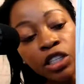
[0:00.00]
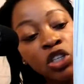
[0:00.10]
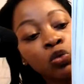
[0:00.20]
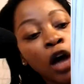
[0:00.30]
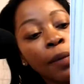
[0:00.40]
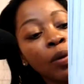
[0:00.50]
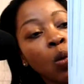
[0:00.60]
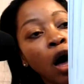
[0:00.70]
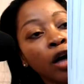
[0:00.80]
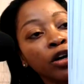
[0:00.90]
This is
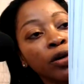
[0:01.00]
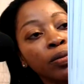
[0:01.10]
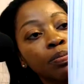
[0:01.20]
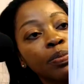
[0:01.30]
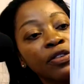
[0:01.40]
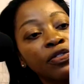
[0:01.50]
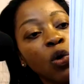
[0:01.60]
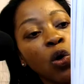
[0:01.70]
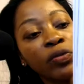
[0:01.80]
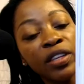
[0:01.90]
Robin Walker
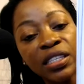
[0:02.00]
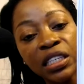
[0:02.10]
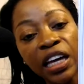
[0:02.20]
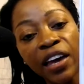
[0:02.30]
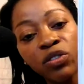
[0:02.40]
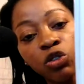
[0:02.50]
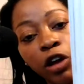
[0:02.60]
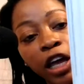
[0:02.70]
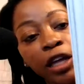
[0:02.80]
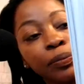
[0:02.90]
before the slave
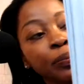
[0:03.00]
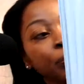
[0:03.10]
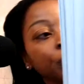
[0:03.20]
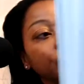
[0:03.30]
trade.